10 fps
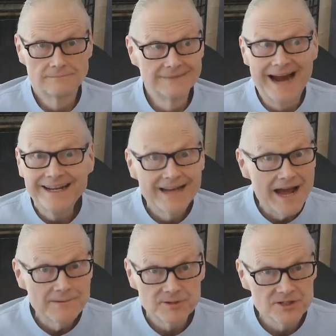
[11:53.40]

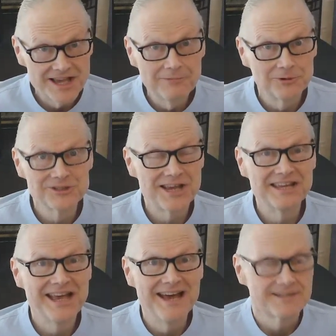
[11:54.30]
99% will say
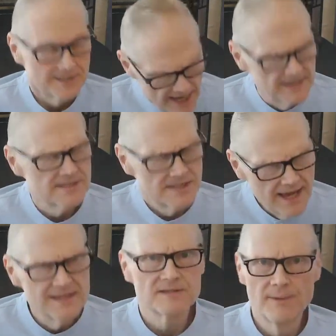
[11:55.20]
yes.
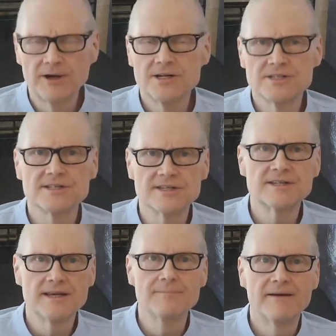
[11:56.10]
Marriage is a
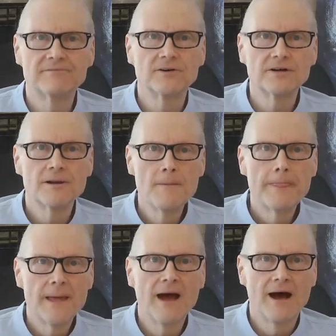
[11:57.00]
team effort.
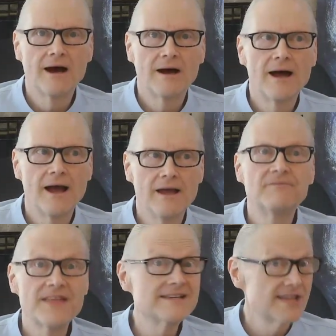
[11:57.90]
If
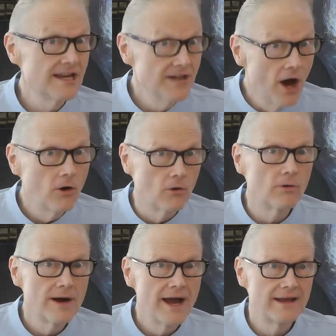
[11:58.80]
they say
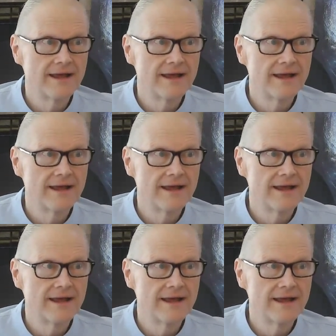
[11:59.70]
no, and